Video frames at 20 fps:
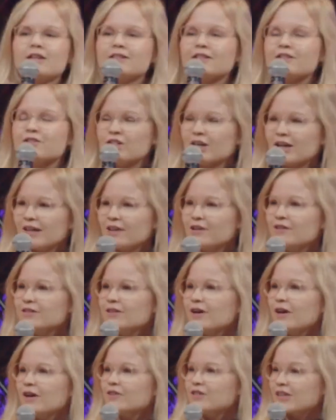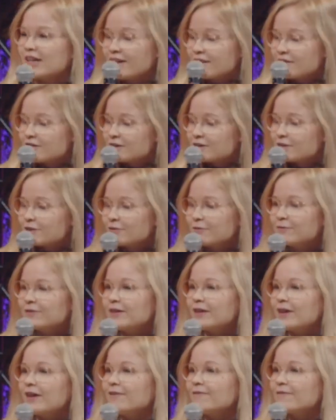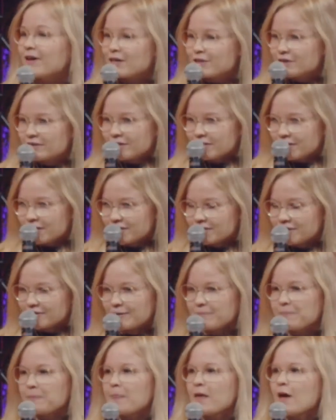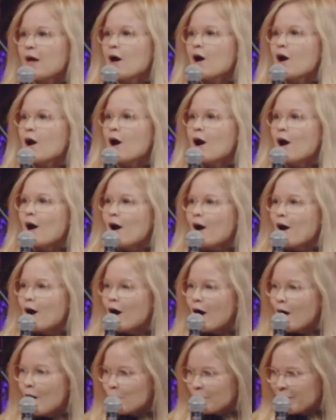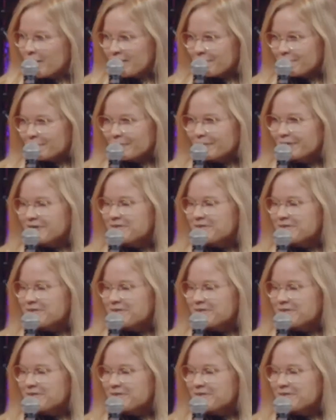and challenges of the fashion industry. However,